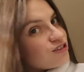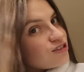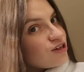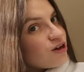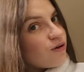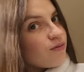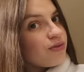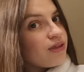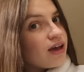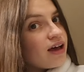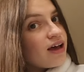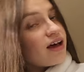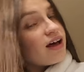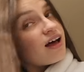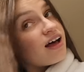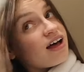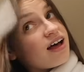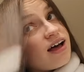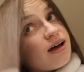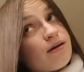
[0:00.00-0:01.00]
So
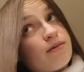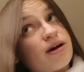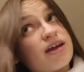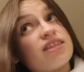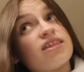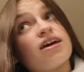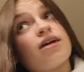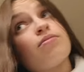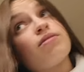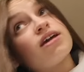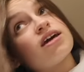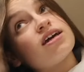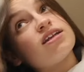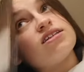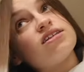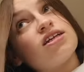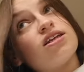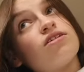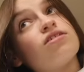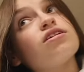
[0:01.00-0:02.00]
um, I think I'm gonna
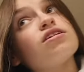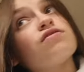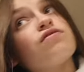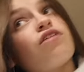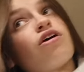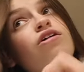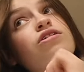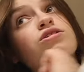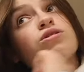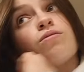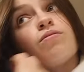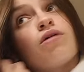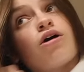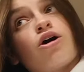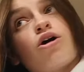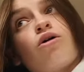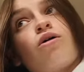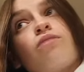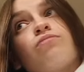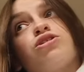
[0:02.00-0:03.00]
continue this vlog
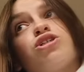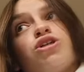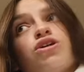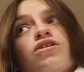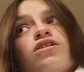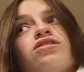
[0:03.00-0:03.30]
tomorrow. I'm sure